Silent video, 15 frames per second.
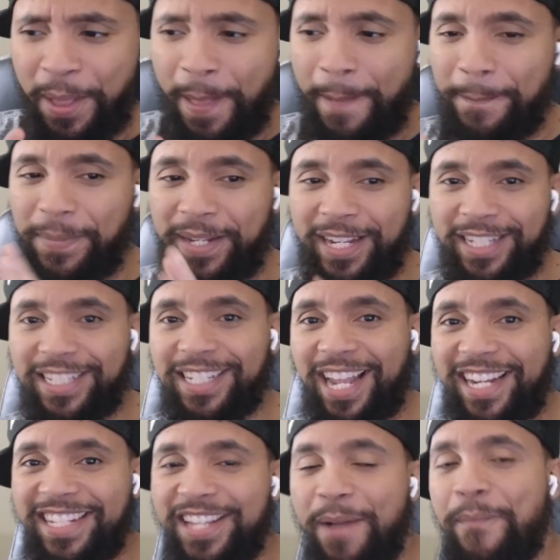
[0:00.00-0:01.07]
because it's
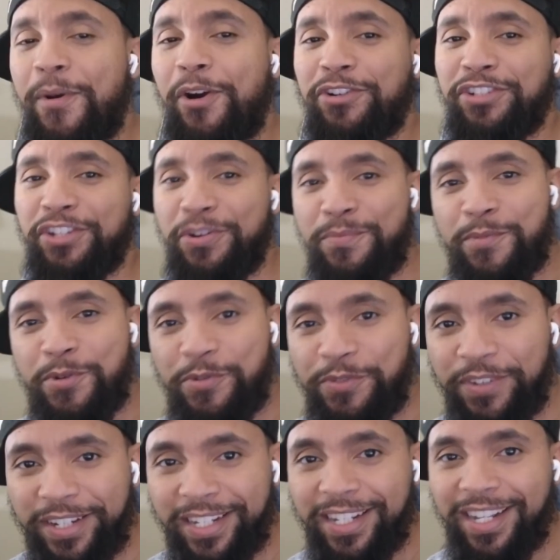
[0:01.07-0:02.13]
like some parts of the
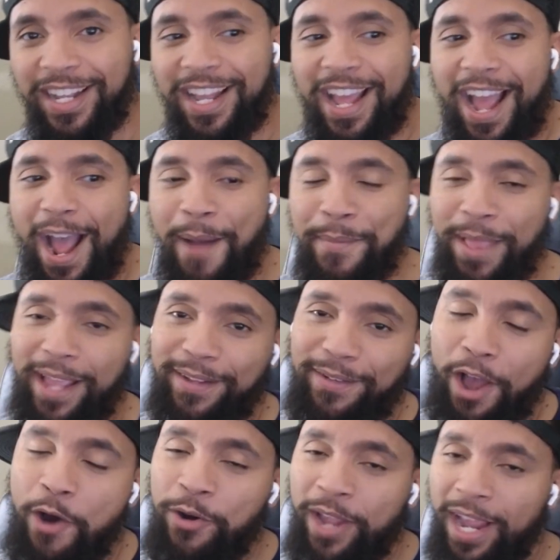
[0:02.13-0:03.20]
movie, I'm like,
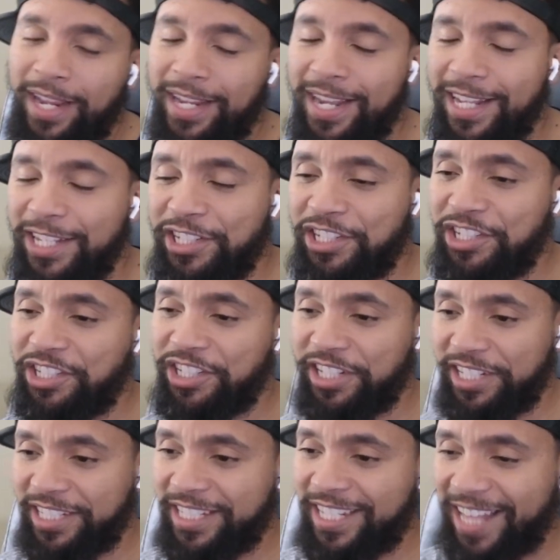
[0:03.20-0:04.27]
okay, yeah, this is cheesy.